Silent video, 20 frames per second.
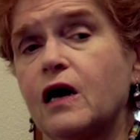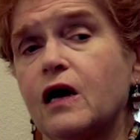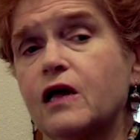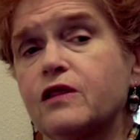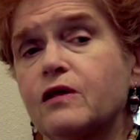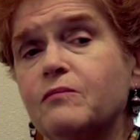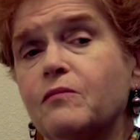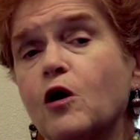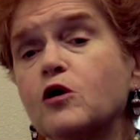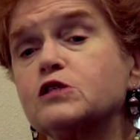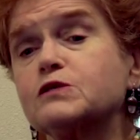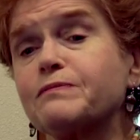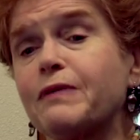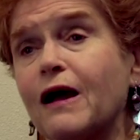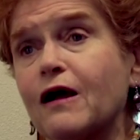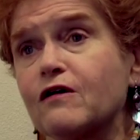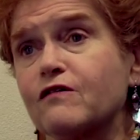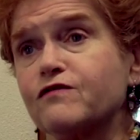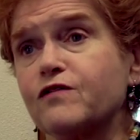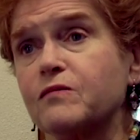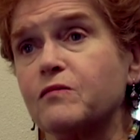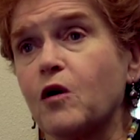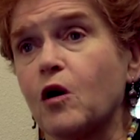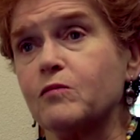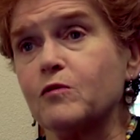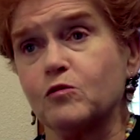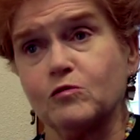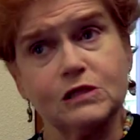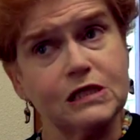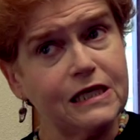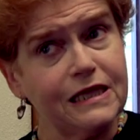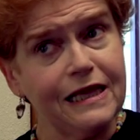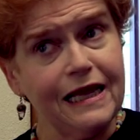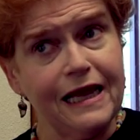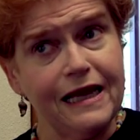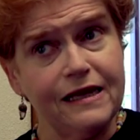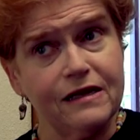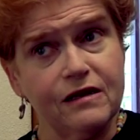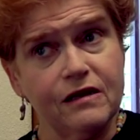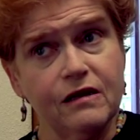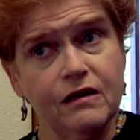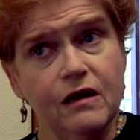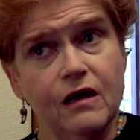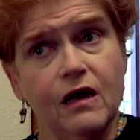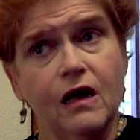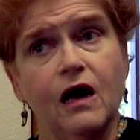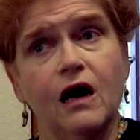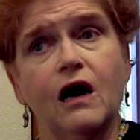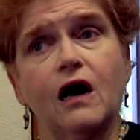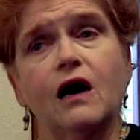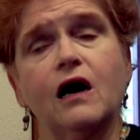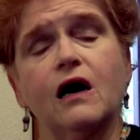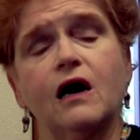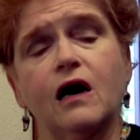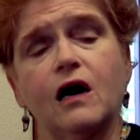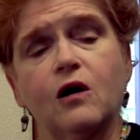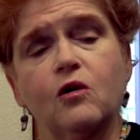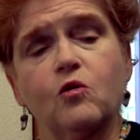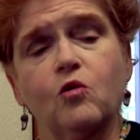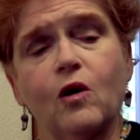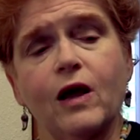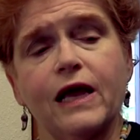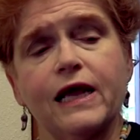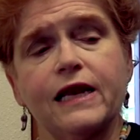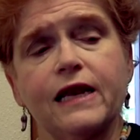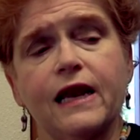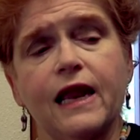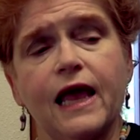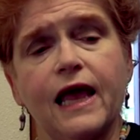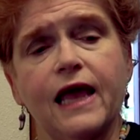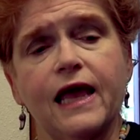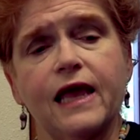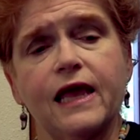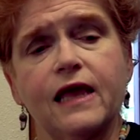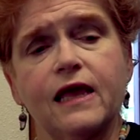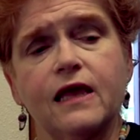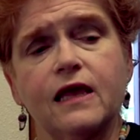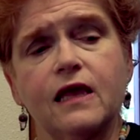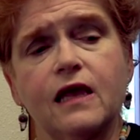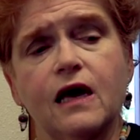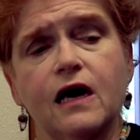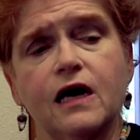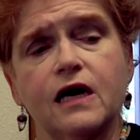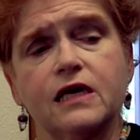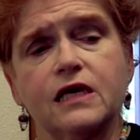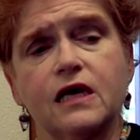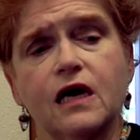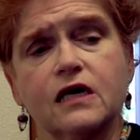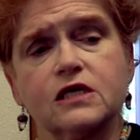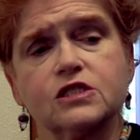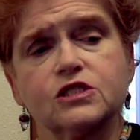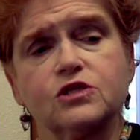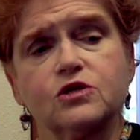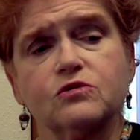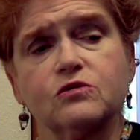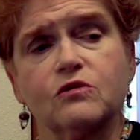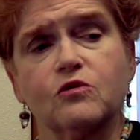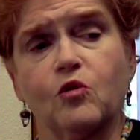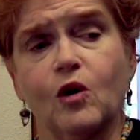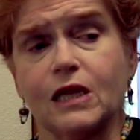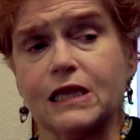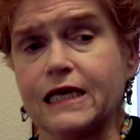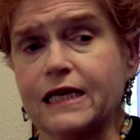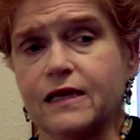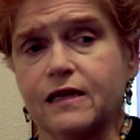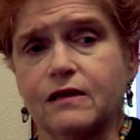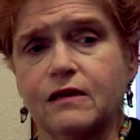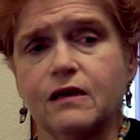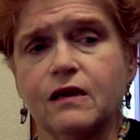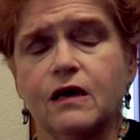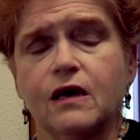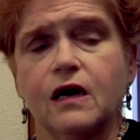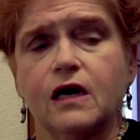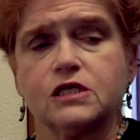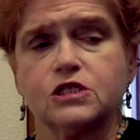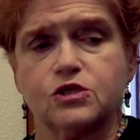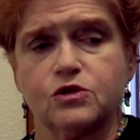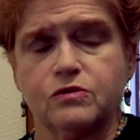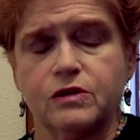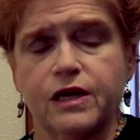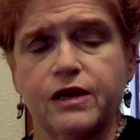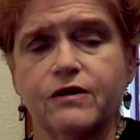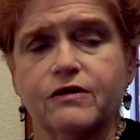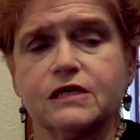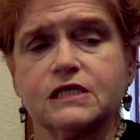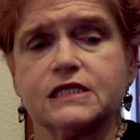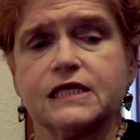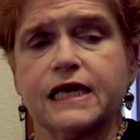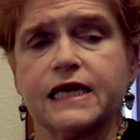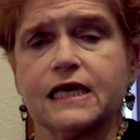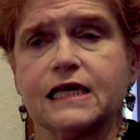The most powerful moment was at the end when a young student, Walid, student here at St.